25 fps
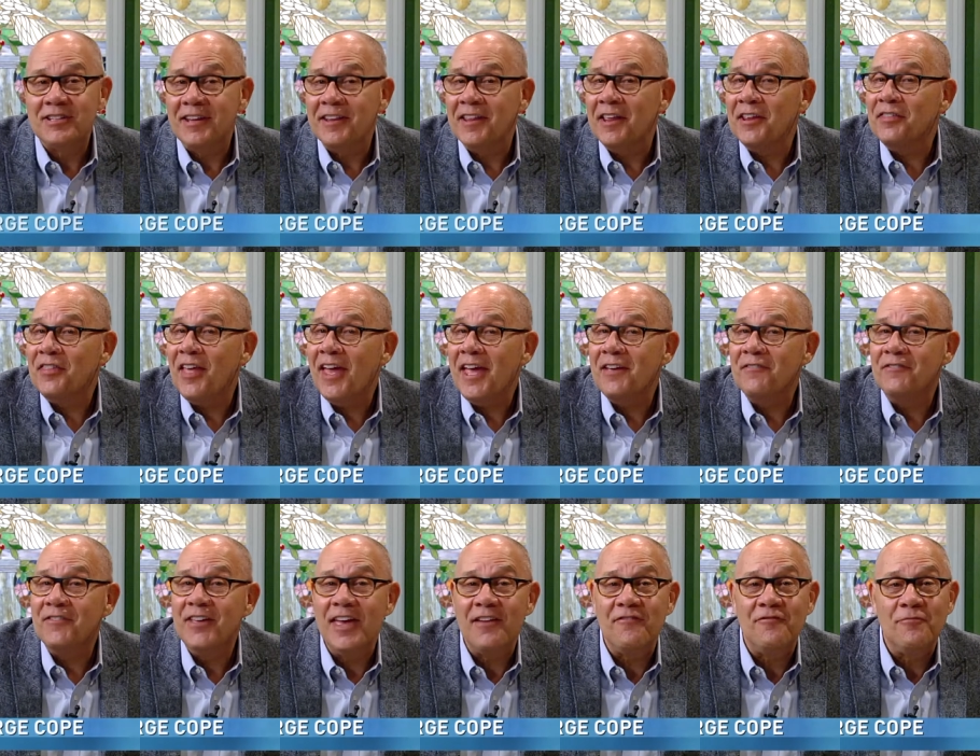that they
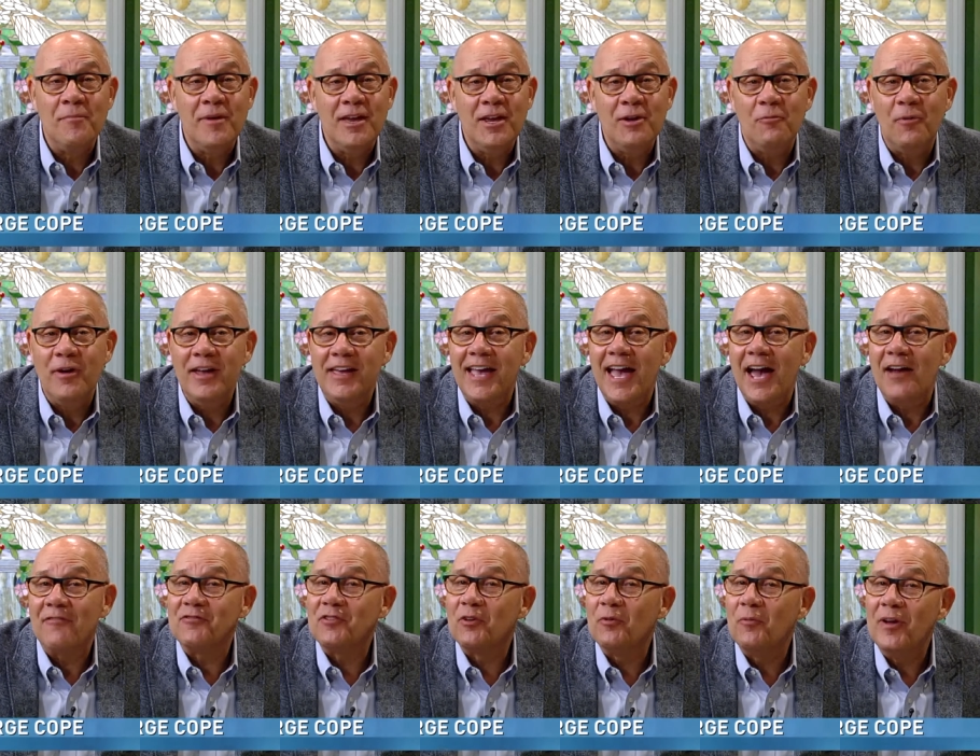give me week
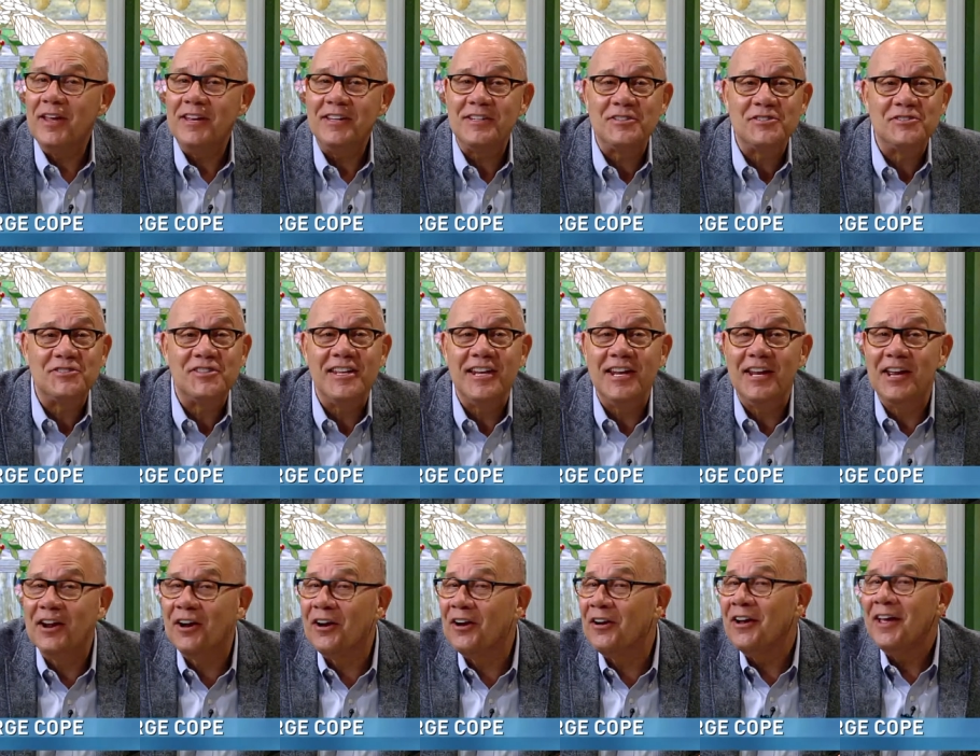after week to sit
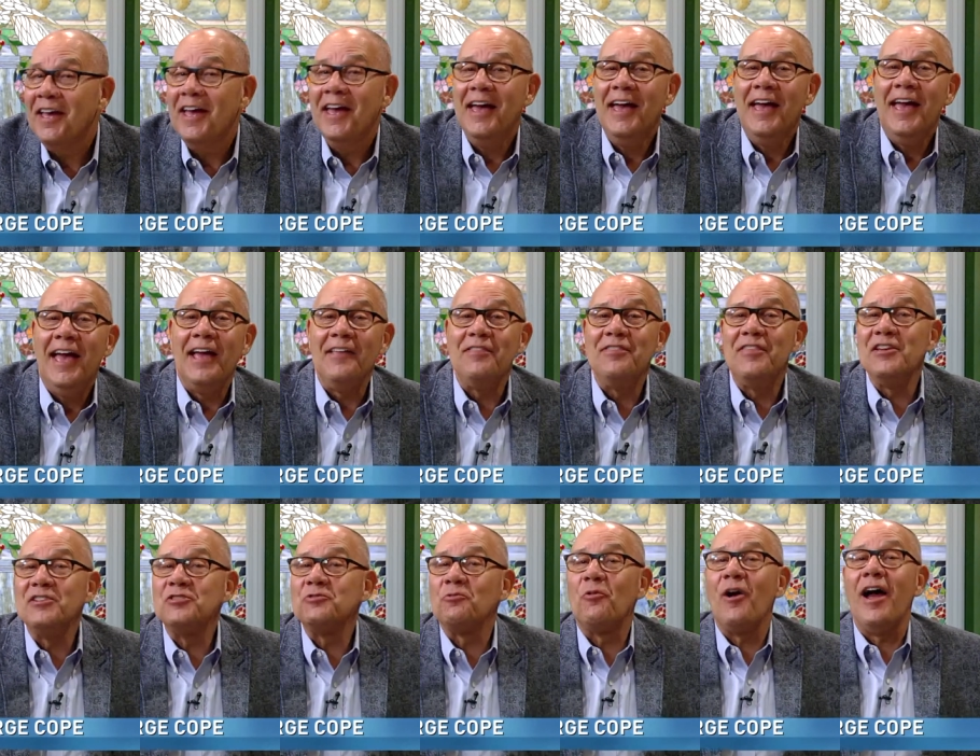here at
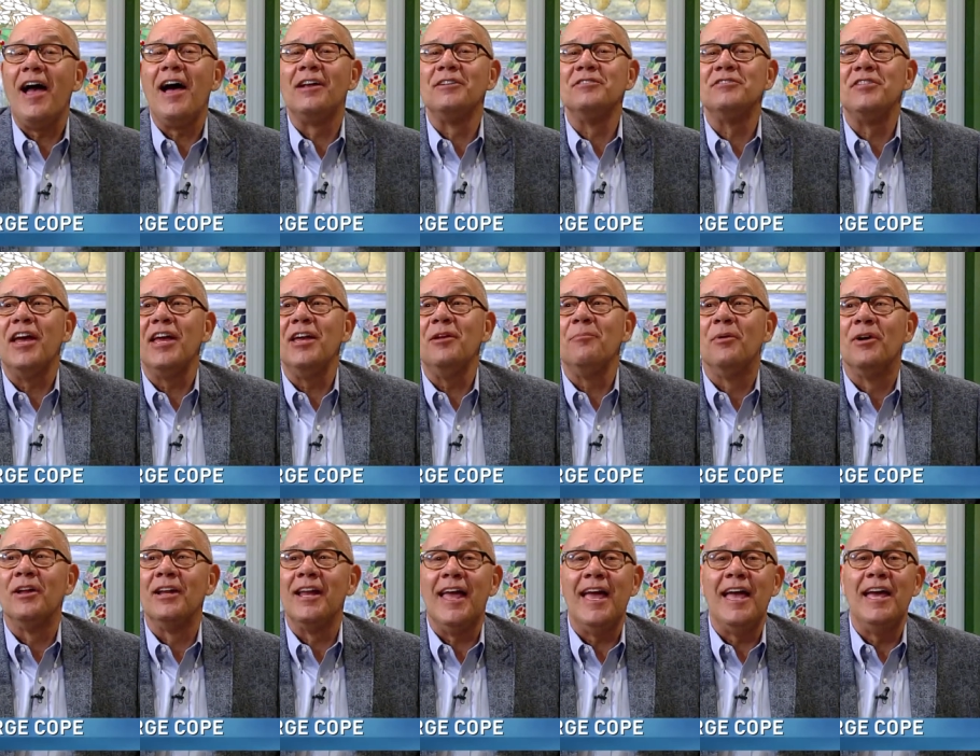this round
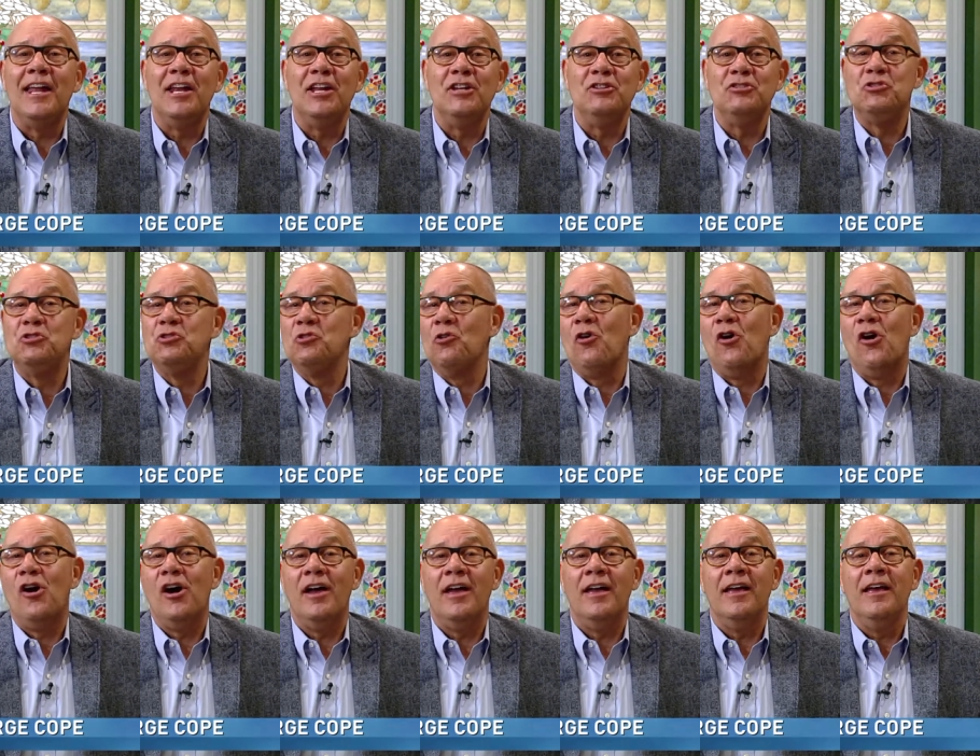table and
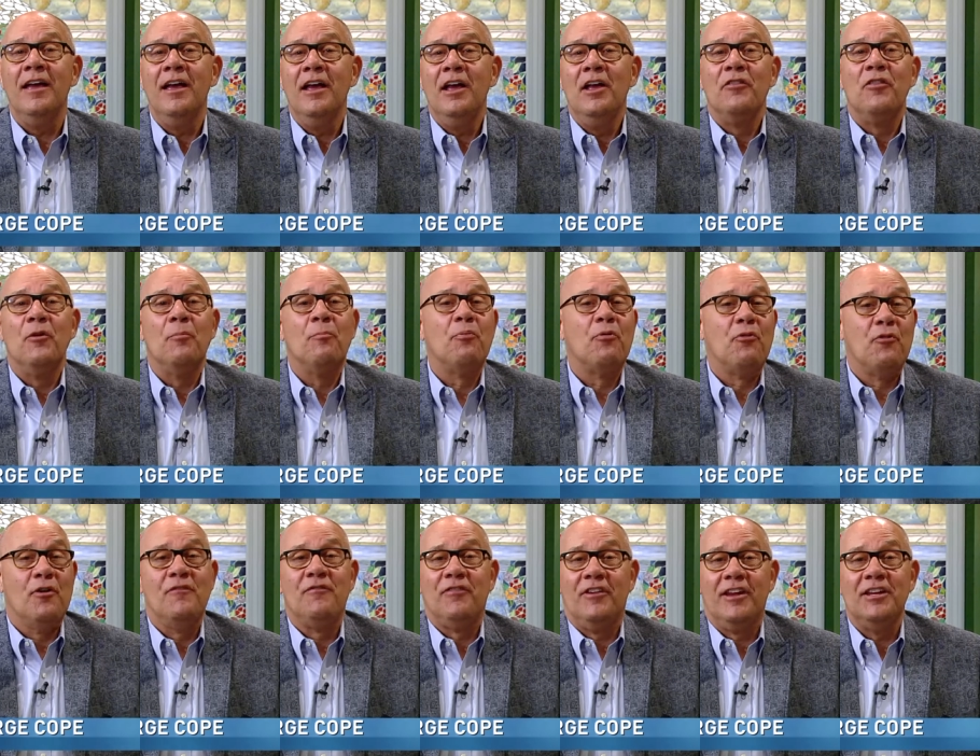enjoy the
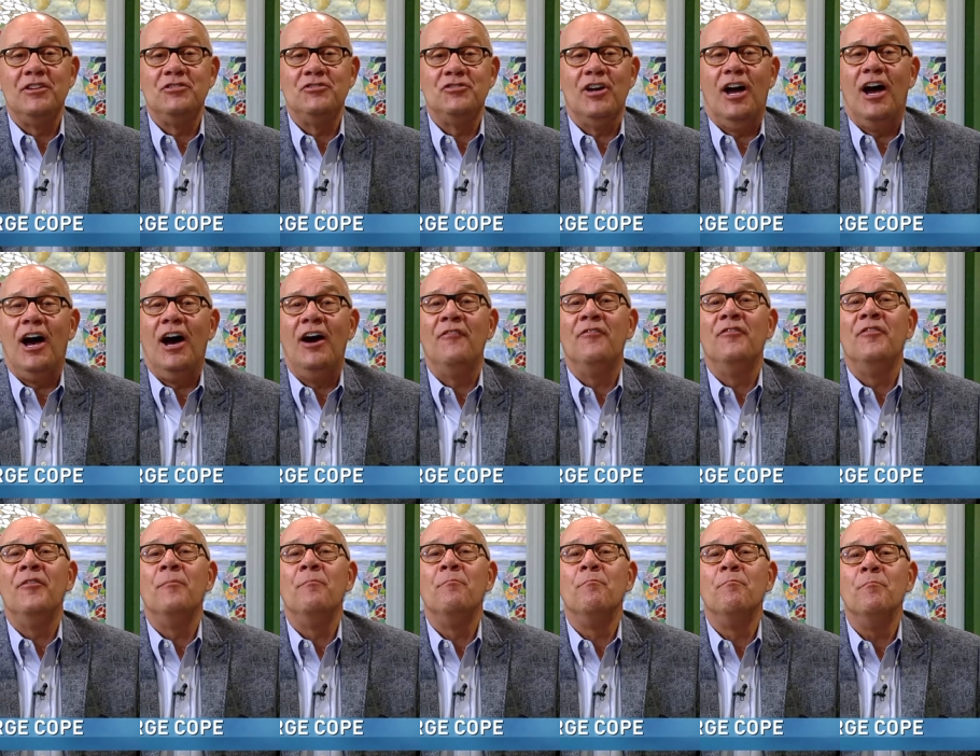privilege of
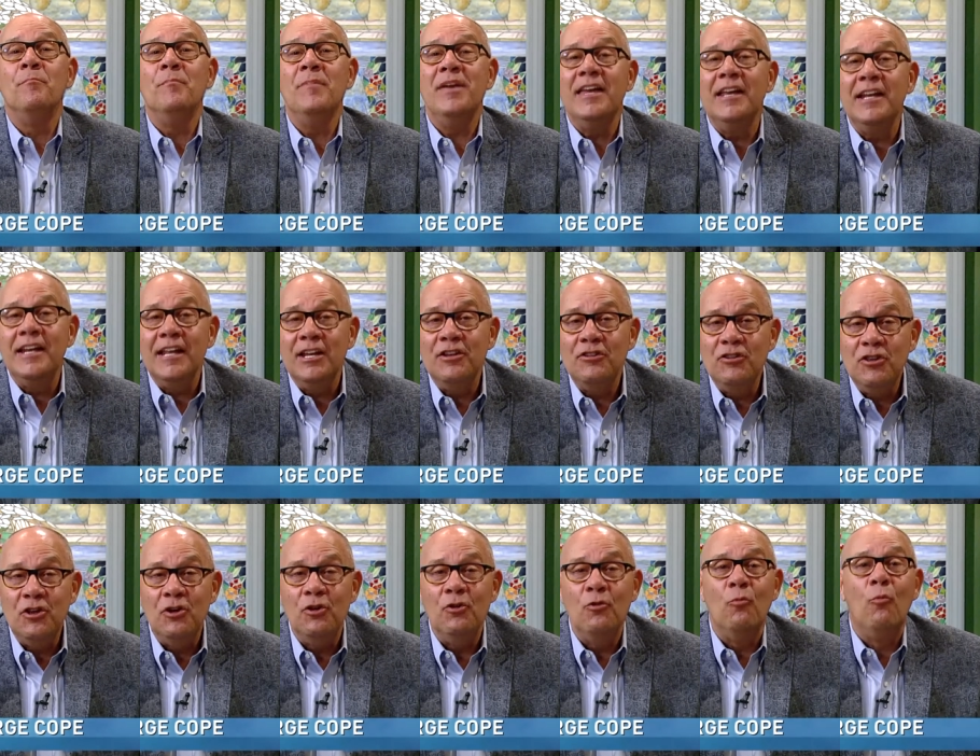meeting
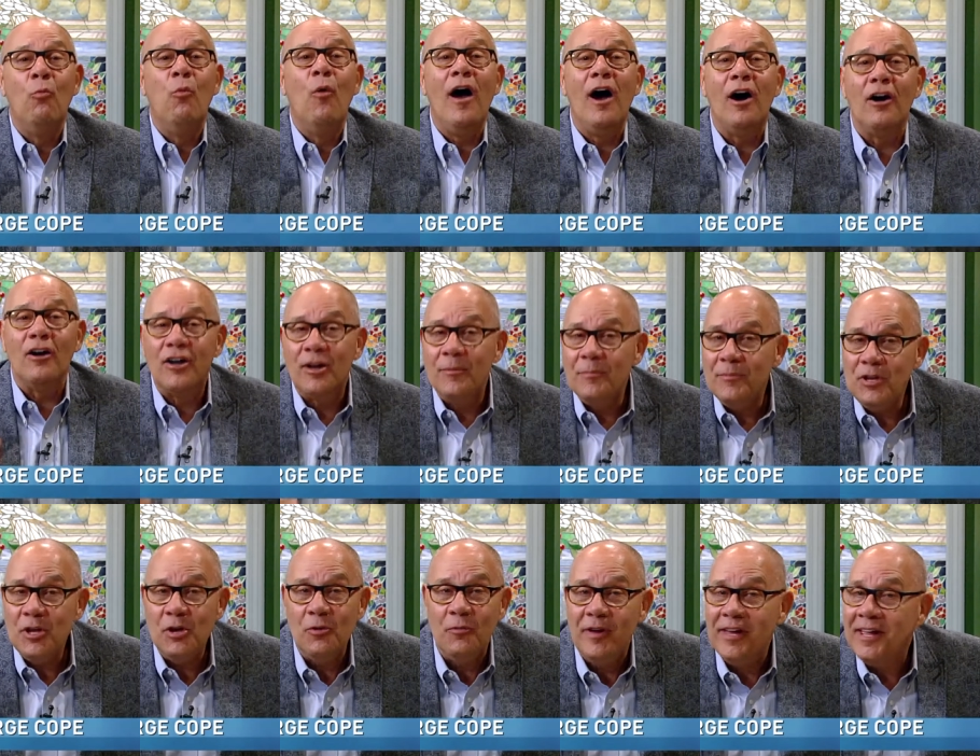you, welcome
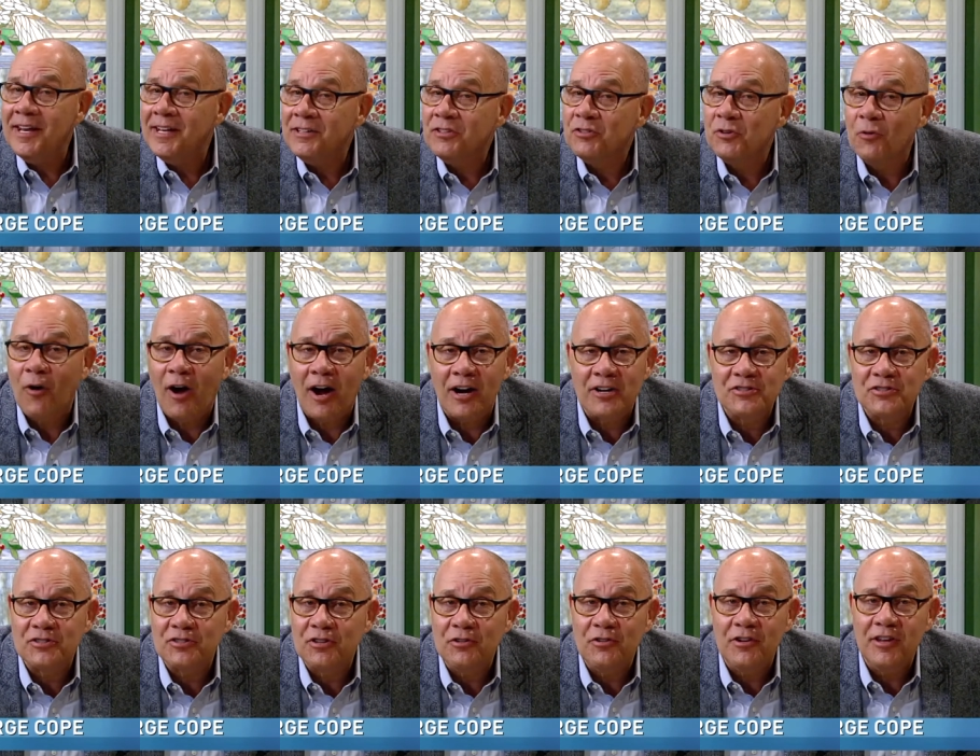you into our
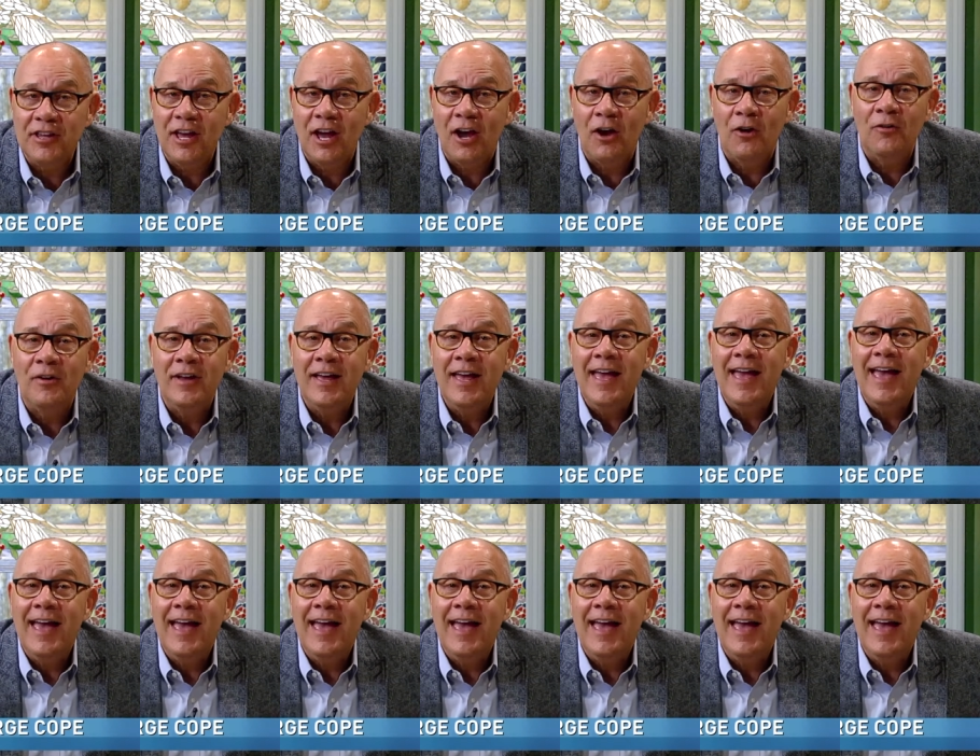studio,